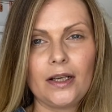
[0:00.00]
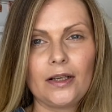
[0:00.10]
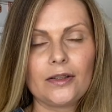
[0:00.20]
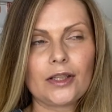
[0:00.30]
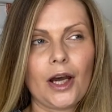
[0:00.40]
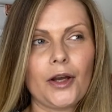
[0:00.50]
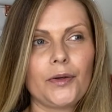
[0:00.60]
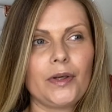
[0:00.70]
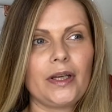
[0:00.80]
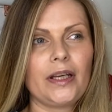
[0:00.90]

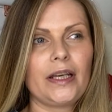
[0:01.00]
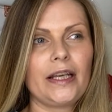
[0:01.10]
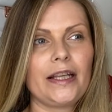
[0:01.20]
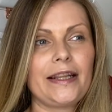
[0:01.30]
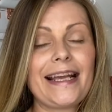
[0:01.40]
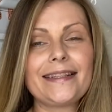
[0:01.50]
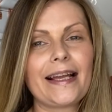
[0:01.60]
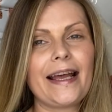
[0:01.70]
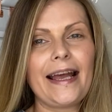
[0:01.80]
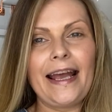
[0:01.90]
So there's
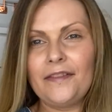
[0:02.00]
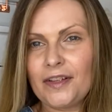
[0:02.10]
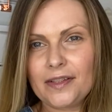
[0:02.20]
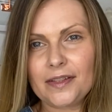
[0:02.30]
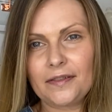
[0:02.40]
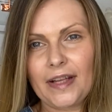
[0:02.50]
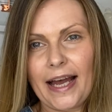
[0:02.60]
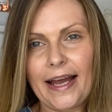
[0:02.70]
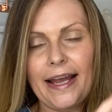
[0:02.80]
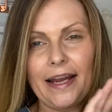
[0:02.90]
evidence of
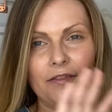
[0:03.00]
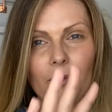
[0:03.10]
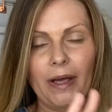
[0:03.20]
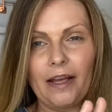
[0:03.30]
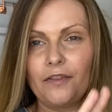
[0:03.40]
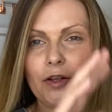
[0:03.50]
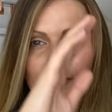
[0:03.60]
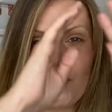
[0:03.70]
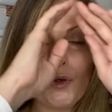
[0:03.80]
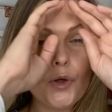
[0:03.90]
that everywhere. If you,
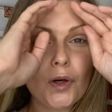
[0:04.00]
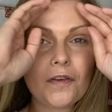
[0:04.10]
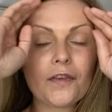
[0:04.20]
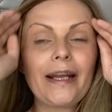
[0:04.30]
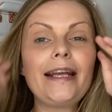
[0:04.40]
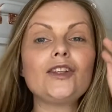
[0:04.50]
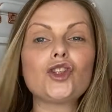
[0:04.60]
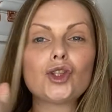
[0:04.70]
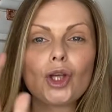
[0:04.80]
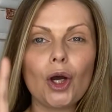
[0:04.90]
if you look for it, it's
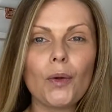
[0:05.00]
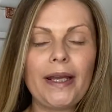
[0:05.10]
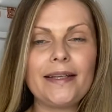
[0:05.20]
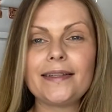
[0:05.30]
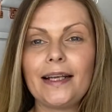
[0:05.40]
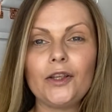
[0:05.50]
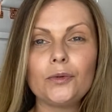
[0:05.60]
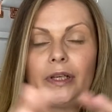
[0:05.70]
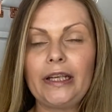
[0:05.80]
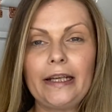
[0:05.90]
so easily,
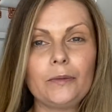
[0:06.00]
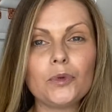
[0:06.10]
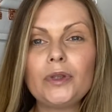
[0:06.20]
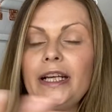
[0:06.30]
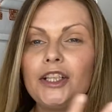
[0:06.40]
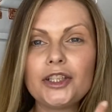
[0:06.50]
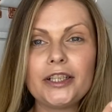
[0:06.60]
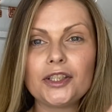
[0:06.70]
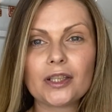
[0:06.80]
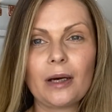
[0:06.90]
you it will literally
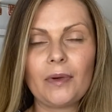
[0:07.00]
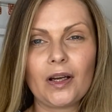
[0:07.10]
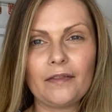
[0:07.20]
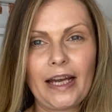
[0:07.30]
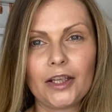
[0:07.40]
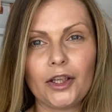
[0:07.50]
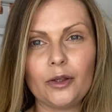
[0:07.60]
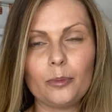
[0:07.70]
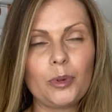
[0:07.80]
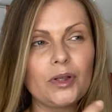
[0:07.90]
just come like a
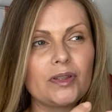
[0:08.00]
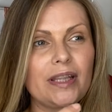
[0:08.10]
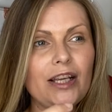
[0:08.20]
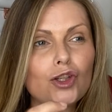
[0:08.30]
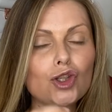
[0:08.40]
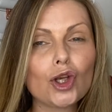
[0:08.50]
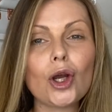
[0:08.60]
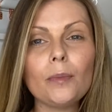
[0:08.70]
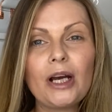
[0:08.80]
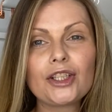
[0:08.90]
vacuum because there's
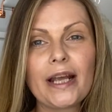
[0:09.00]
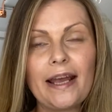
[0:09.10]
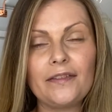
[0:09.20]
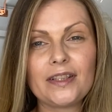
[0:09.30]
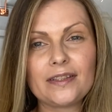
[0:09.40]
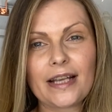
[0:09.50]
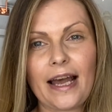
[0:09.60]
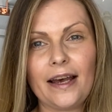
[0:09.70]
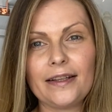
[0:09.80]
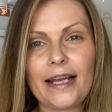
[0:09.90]
so much evidence
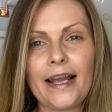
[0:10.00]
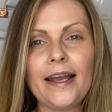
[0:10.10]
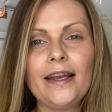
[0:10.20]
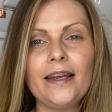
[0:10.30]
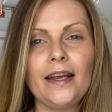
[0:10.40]
out there